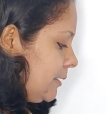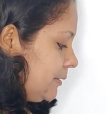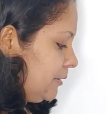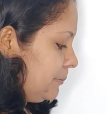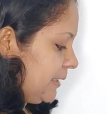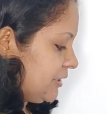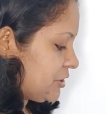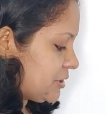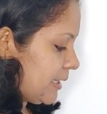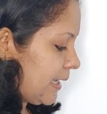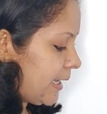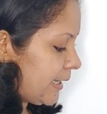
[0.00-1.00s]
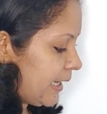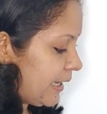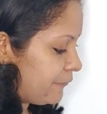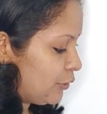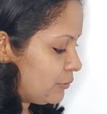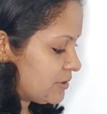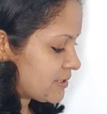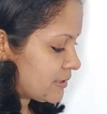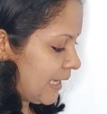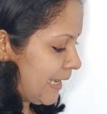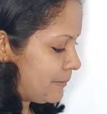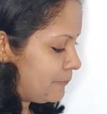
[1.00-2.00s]
I have used
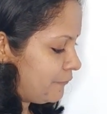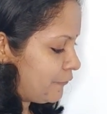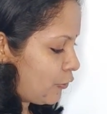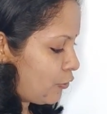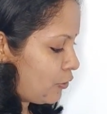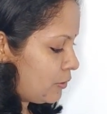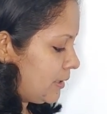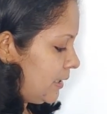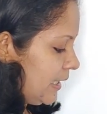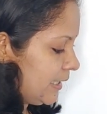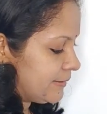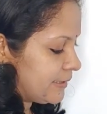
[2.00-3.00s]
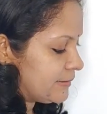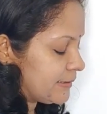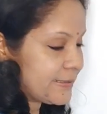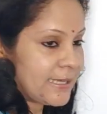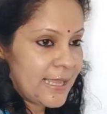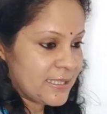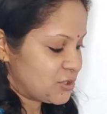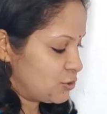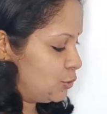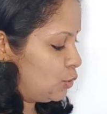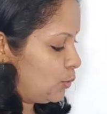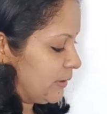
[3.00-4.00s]
M for anything that has to
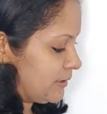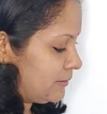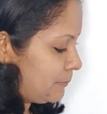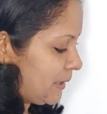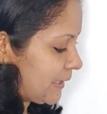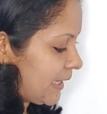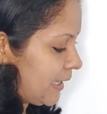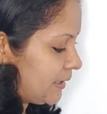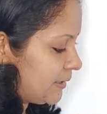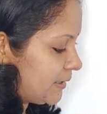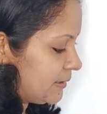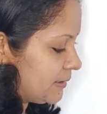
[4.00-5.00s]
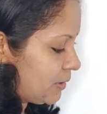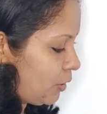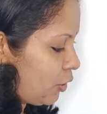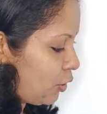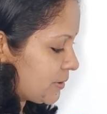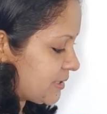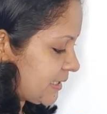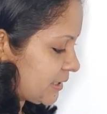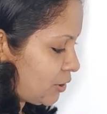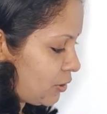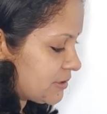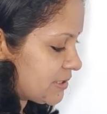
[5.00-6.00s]
do with mechanical or
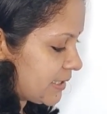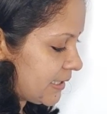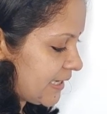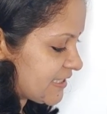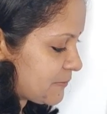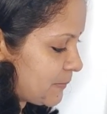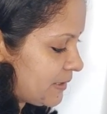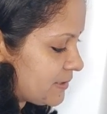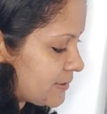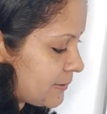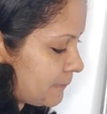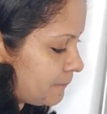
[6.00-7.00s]
technological aspect.